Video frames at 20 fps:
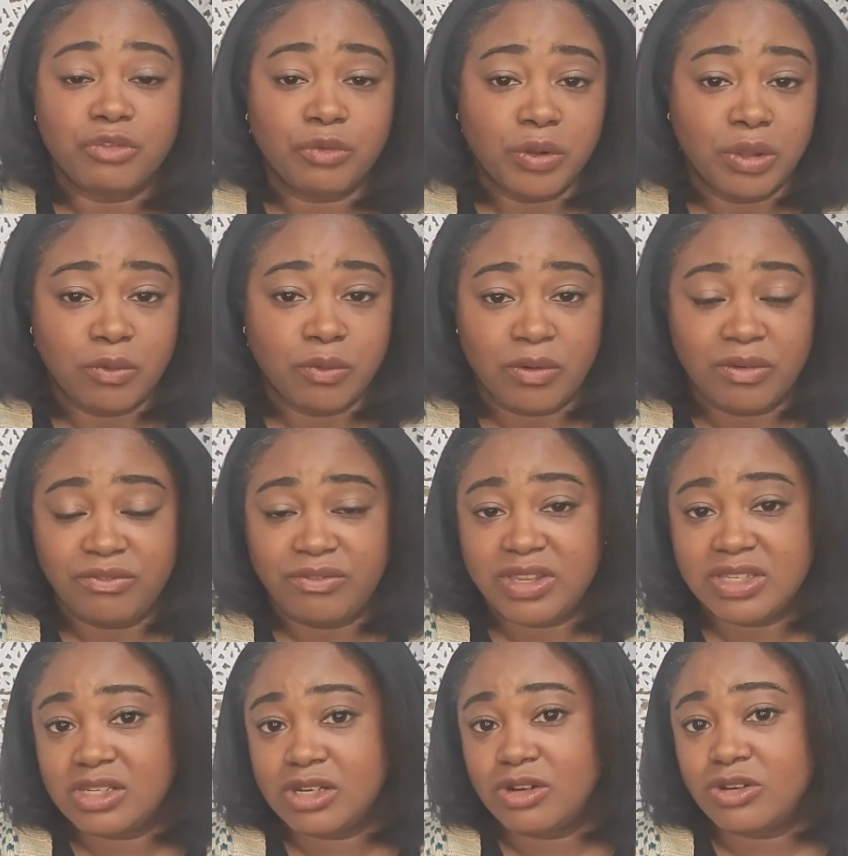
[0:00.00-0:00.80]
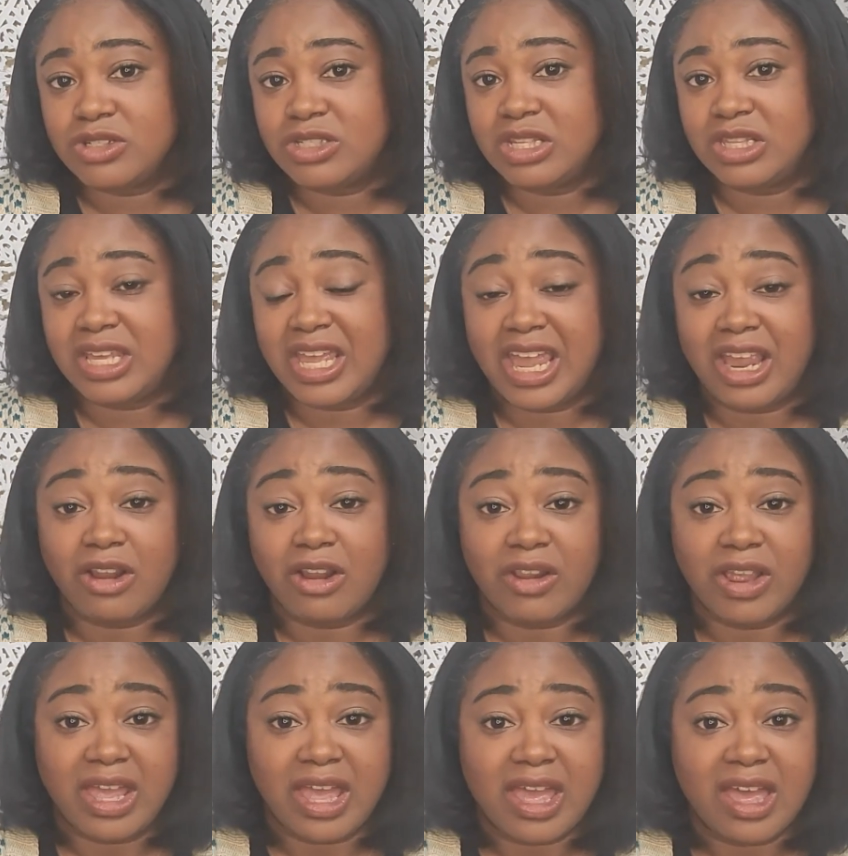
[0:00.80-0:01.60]
frequent visitors to the
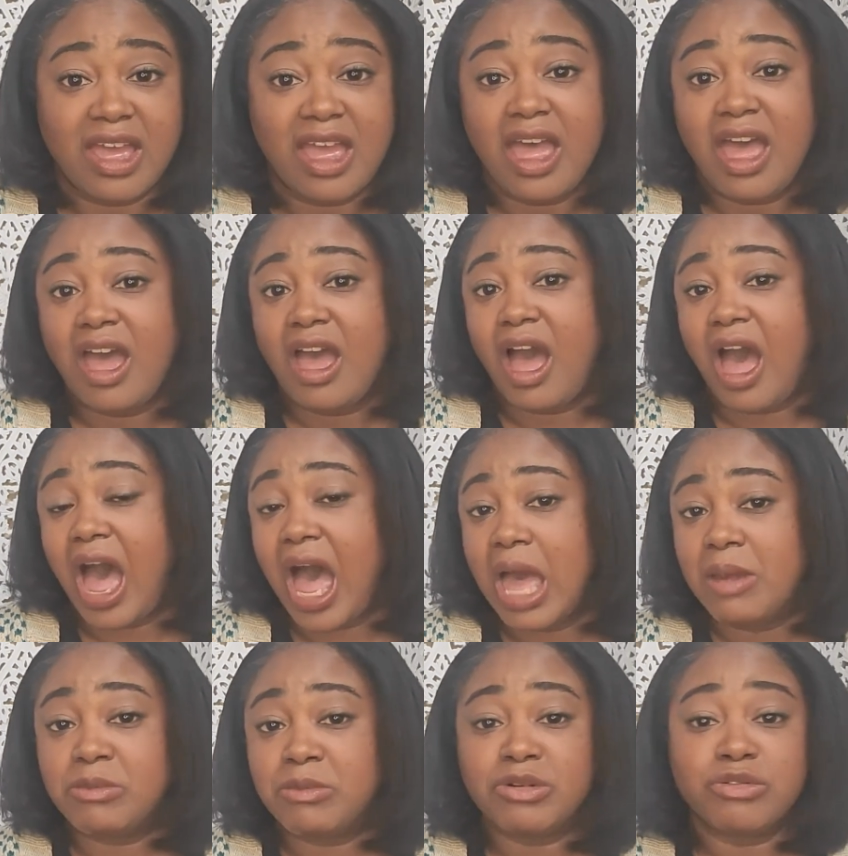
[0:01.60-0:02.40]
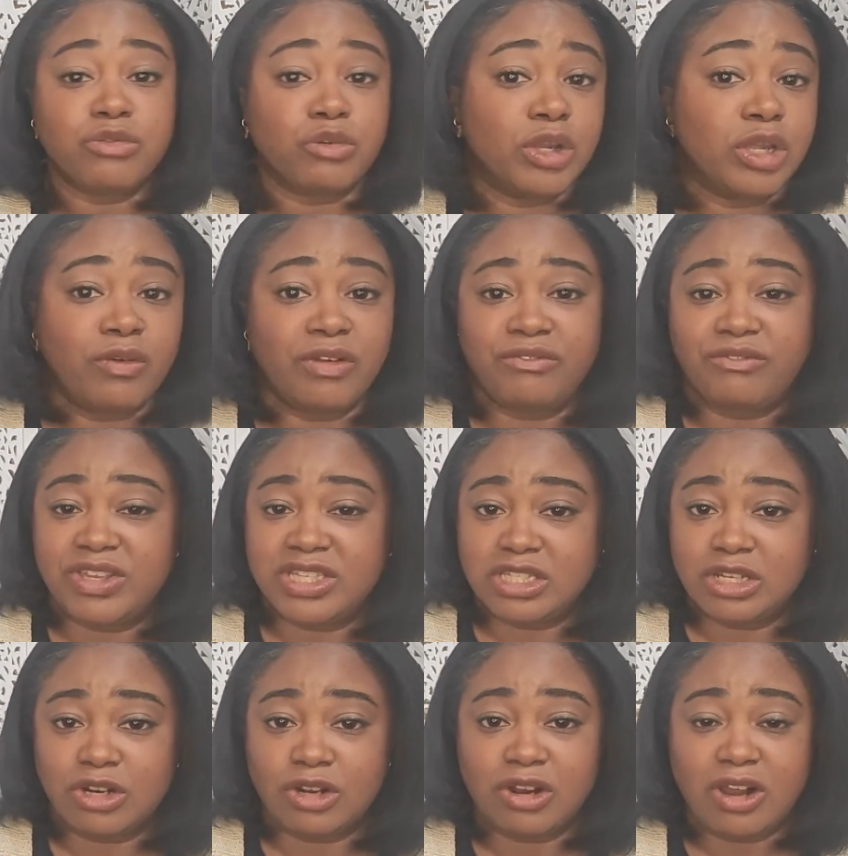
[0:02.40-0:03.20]
area. I'm a frequent
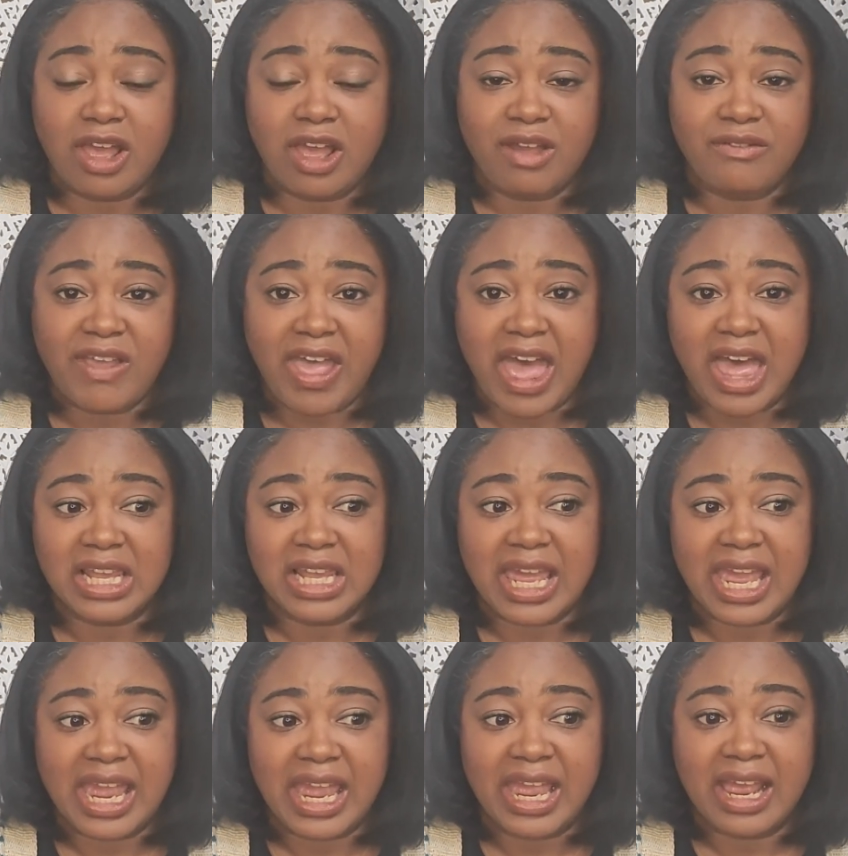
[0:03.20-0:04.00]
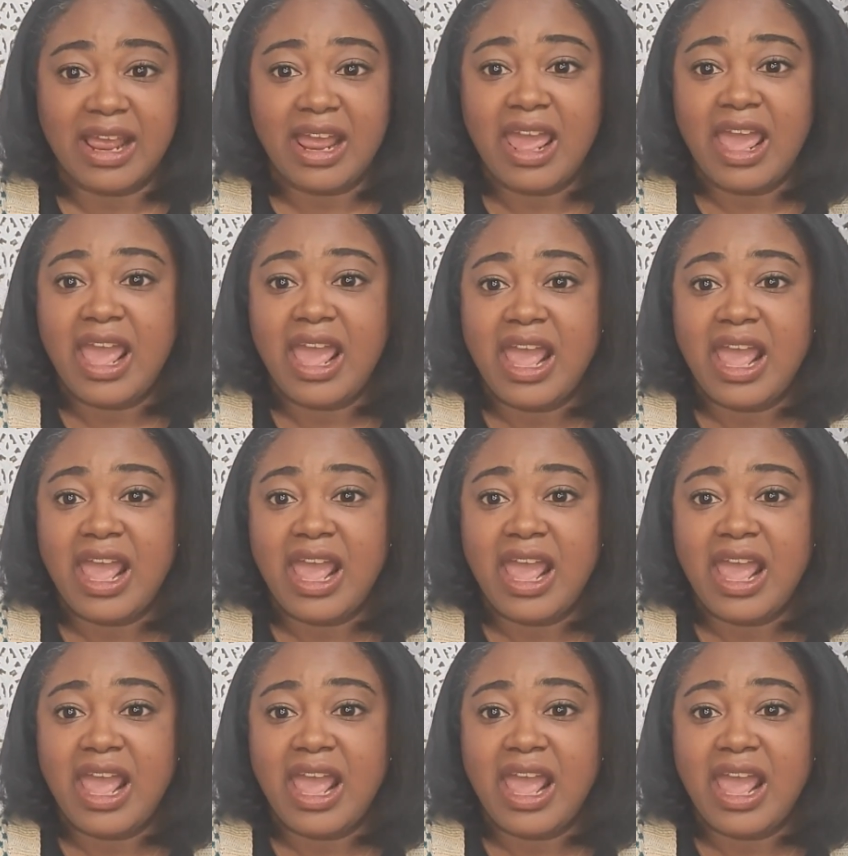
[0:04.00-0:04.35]
visitor of LA.